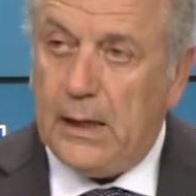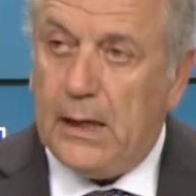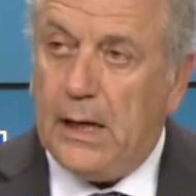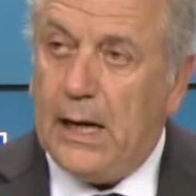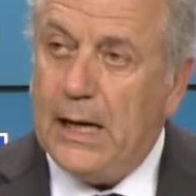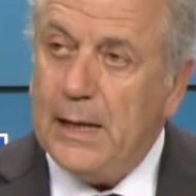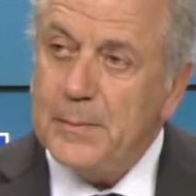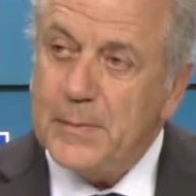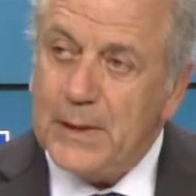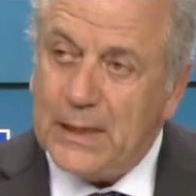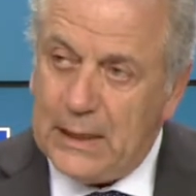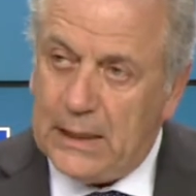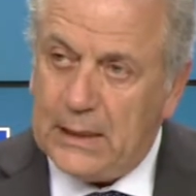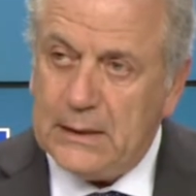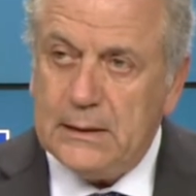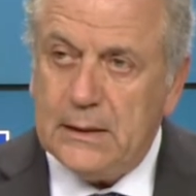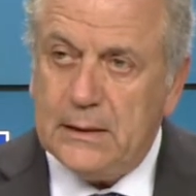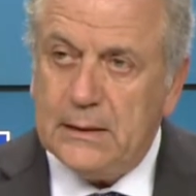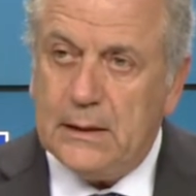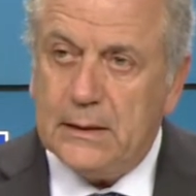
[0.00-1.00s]
I am
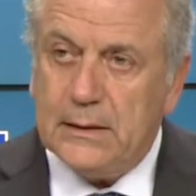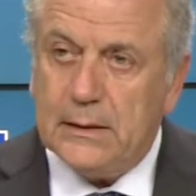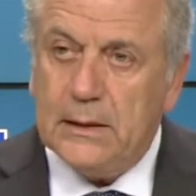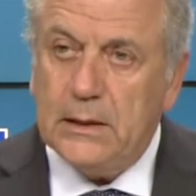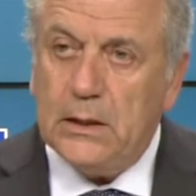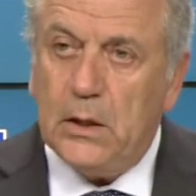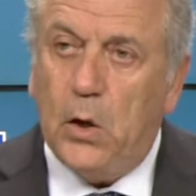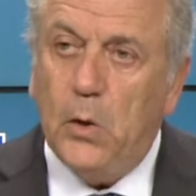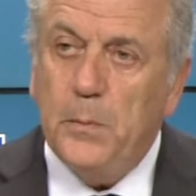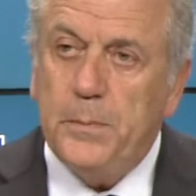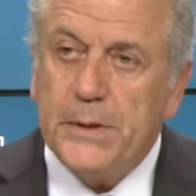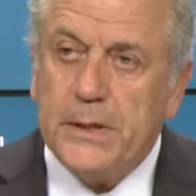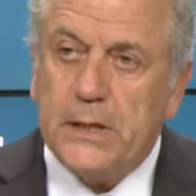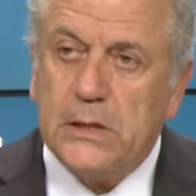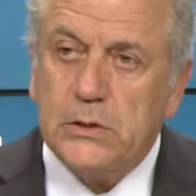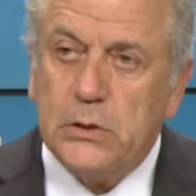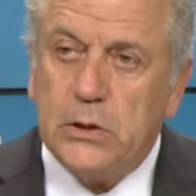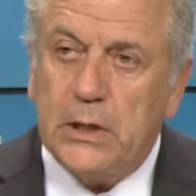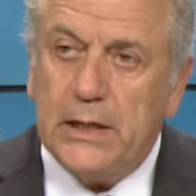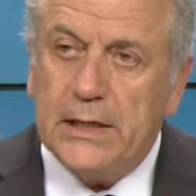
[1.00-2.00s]
glad that the
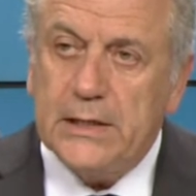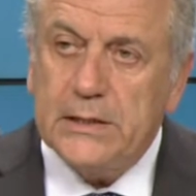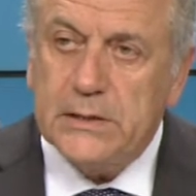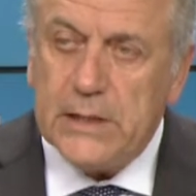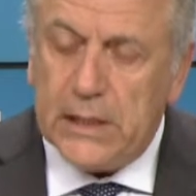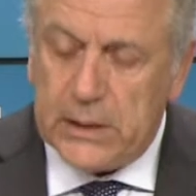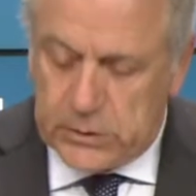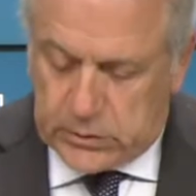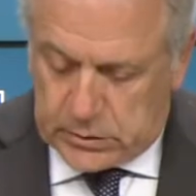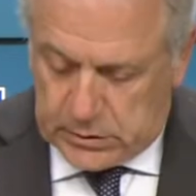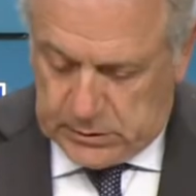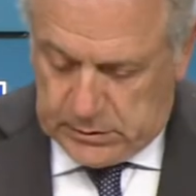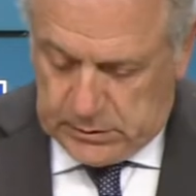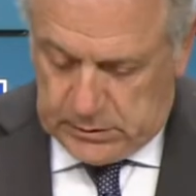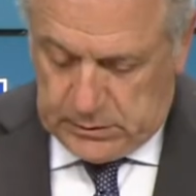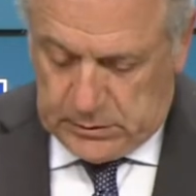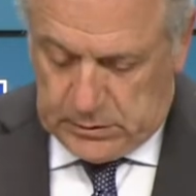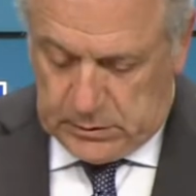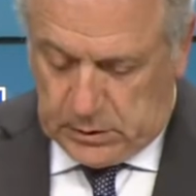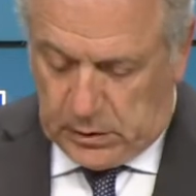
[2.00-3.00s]
operationalization
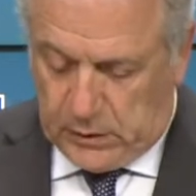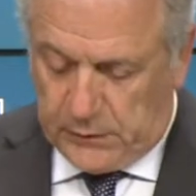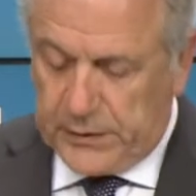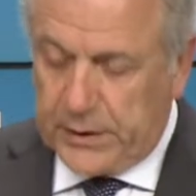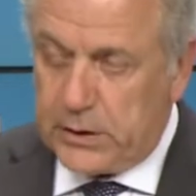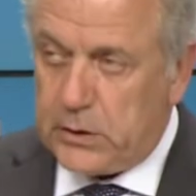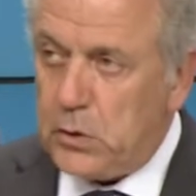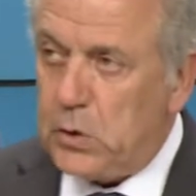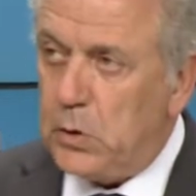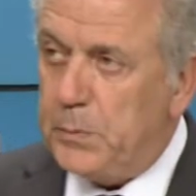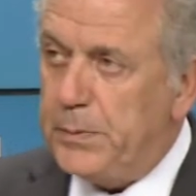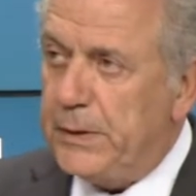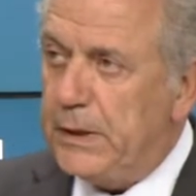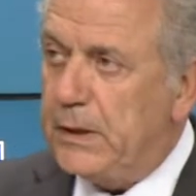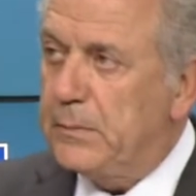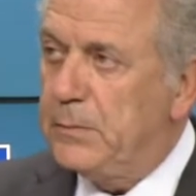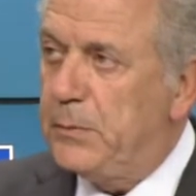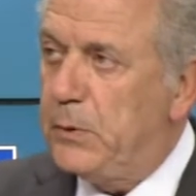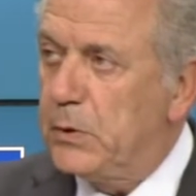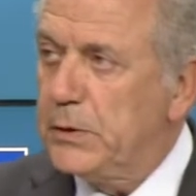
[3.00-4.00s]
of the
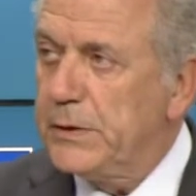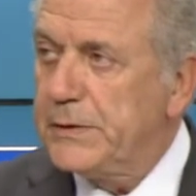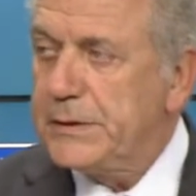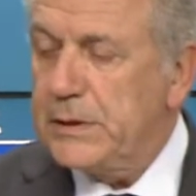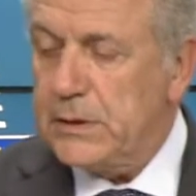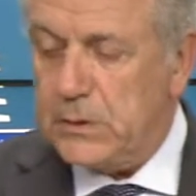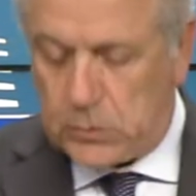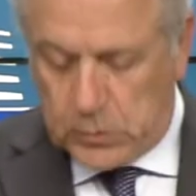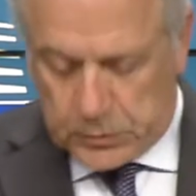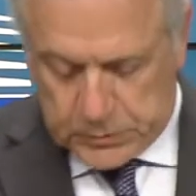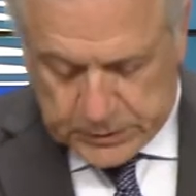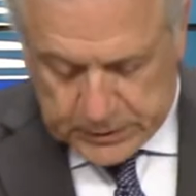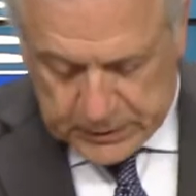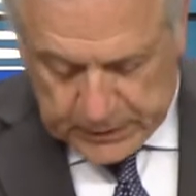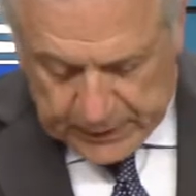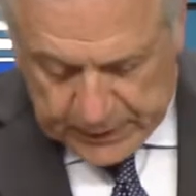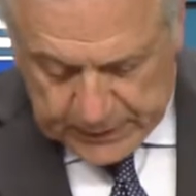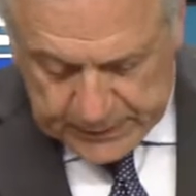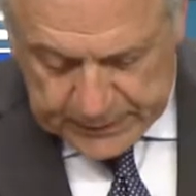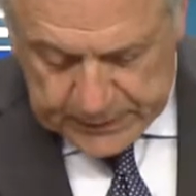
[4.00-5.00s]
European Borders and Coast
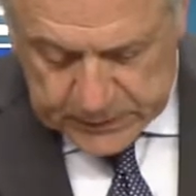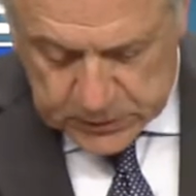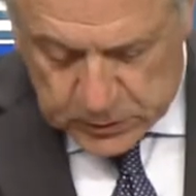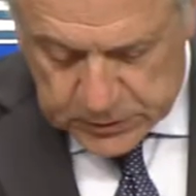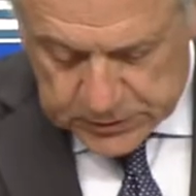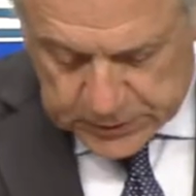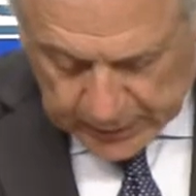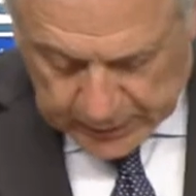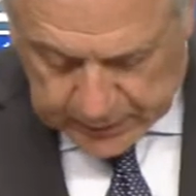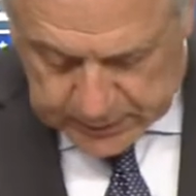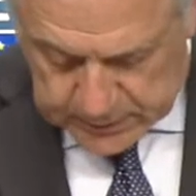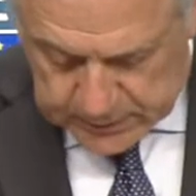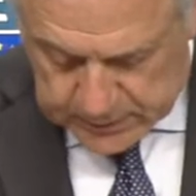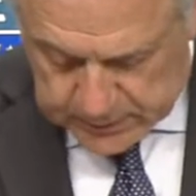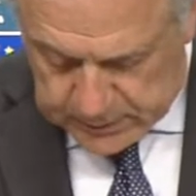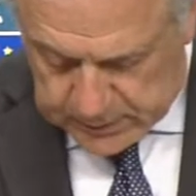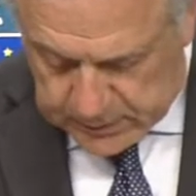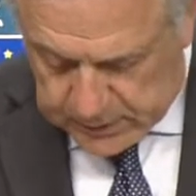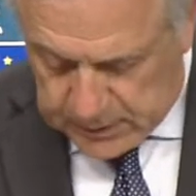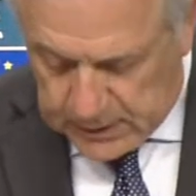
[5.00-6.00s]
Guard is on track.
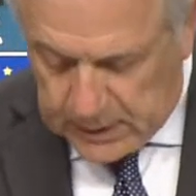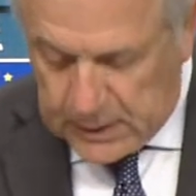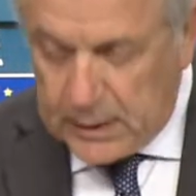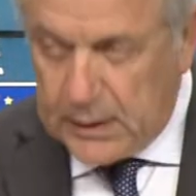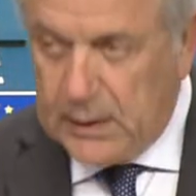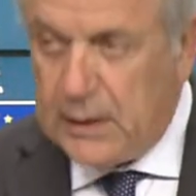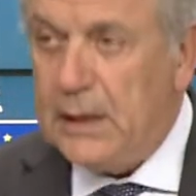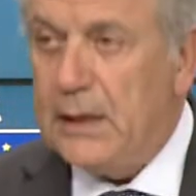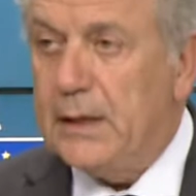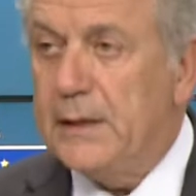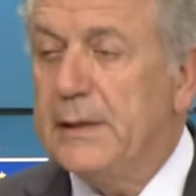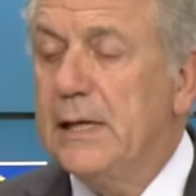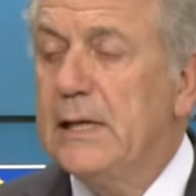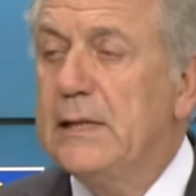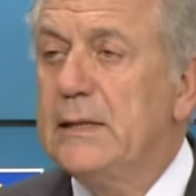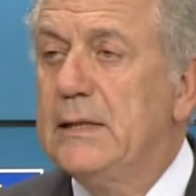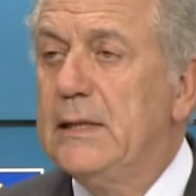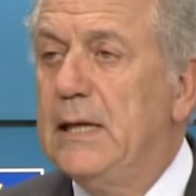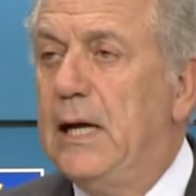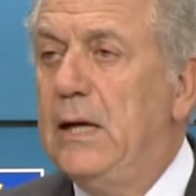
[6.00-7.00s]

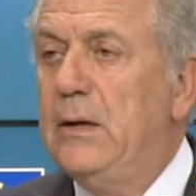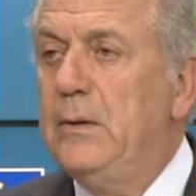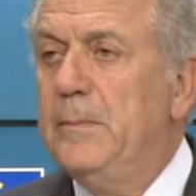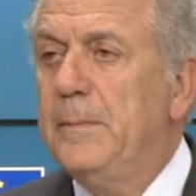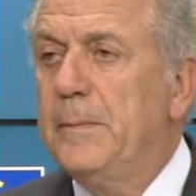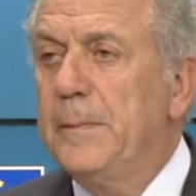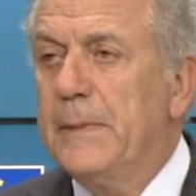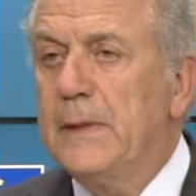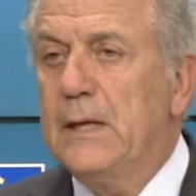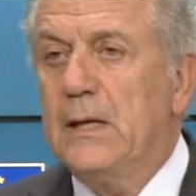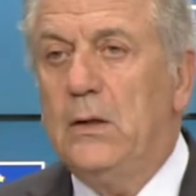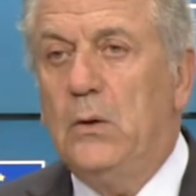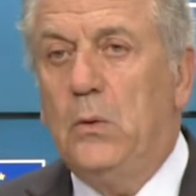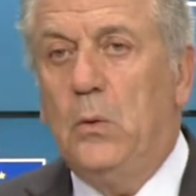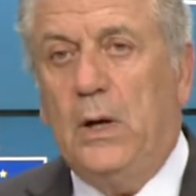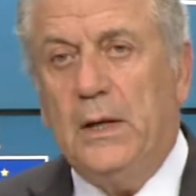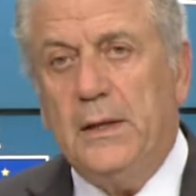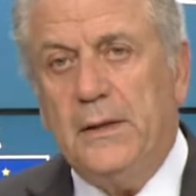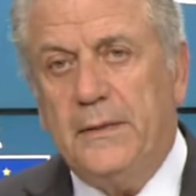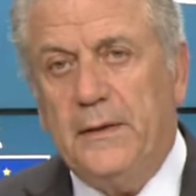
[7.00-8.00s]
Right now,
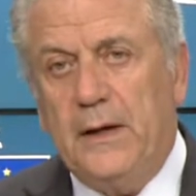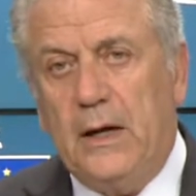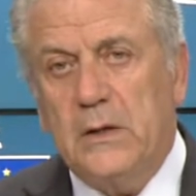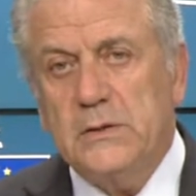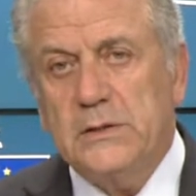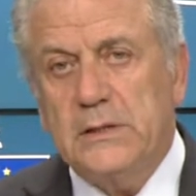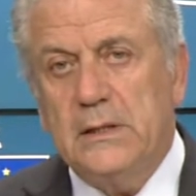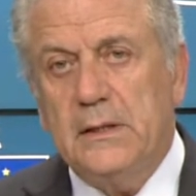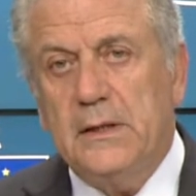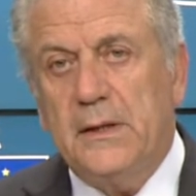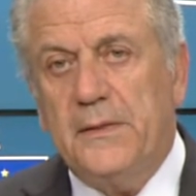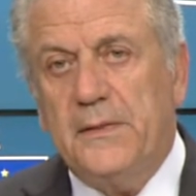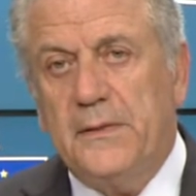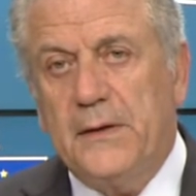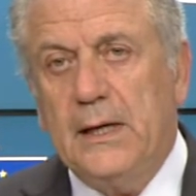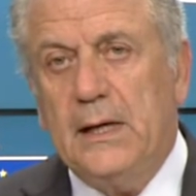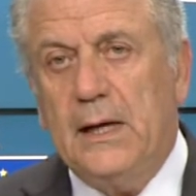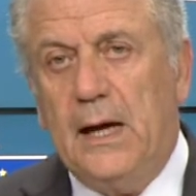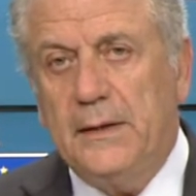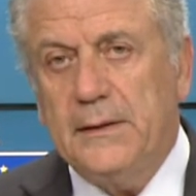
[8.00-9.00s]

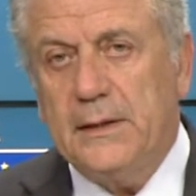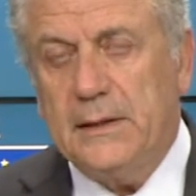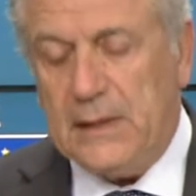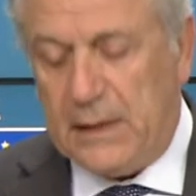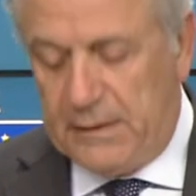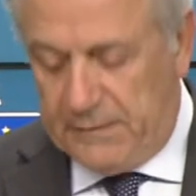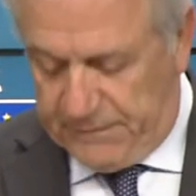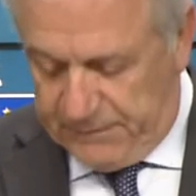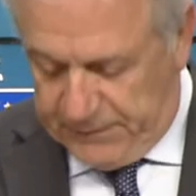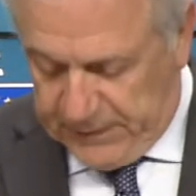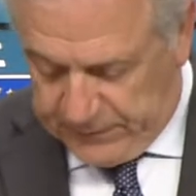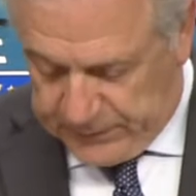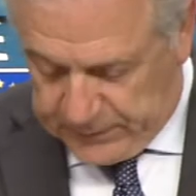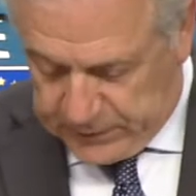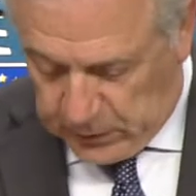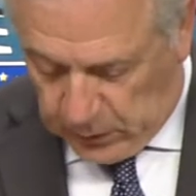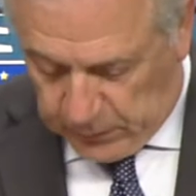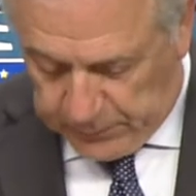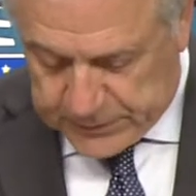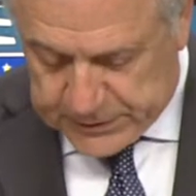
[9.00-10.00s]

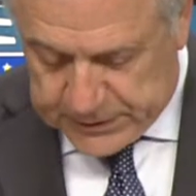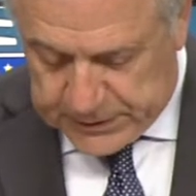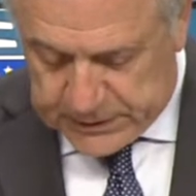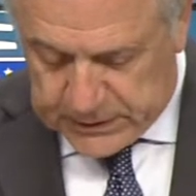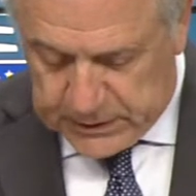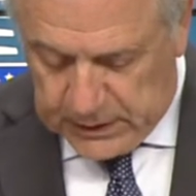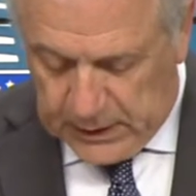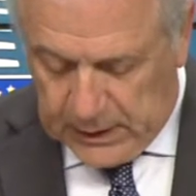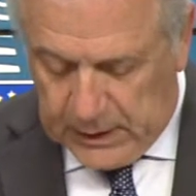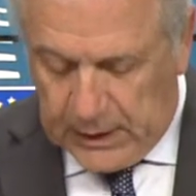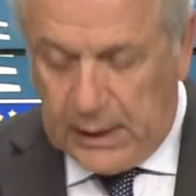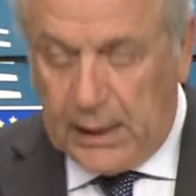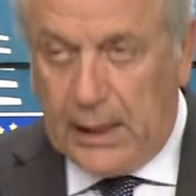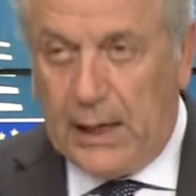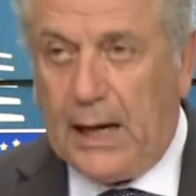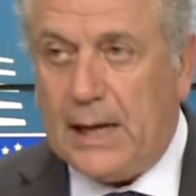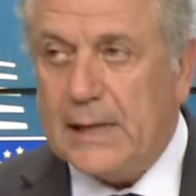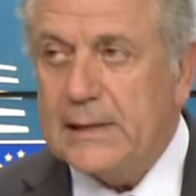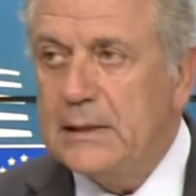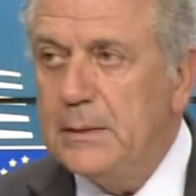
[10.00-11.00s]
1,350 officers
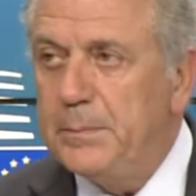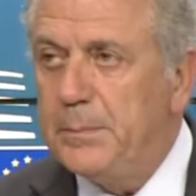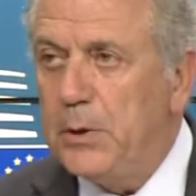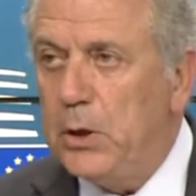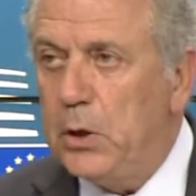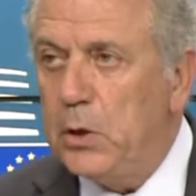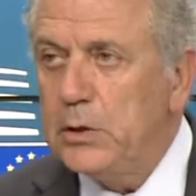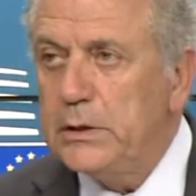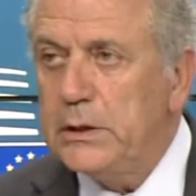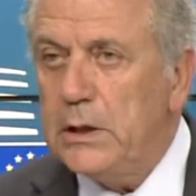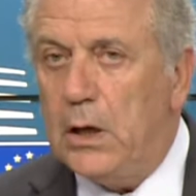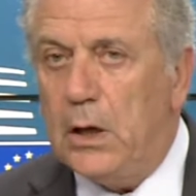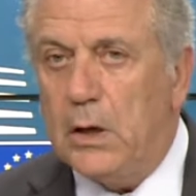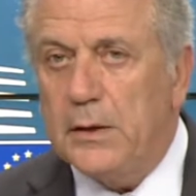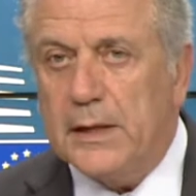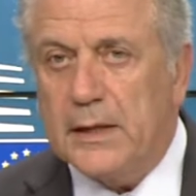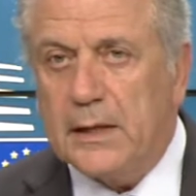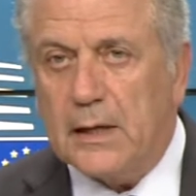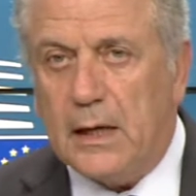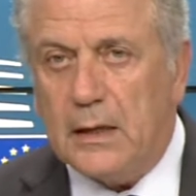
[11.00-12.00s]
are deployed on
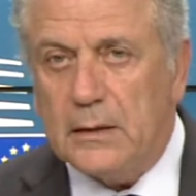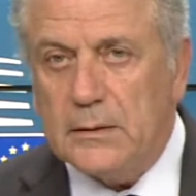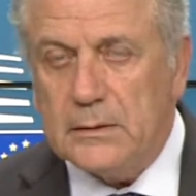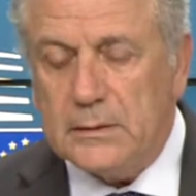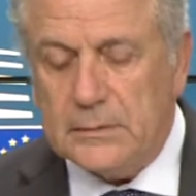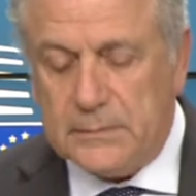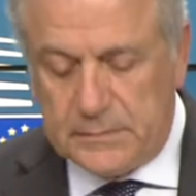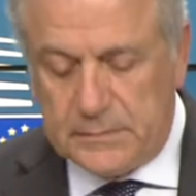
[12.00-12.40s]
the ground.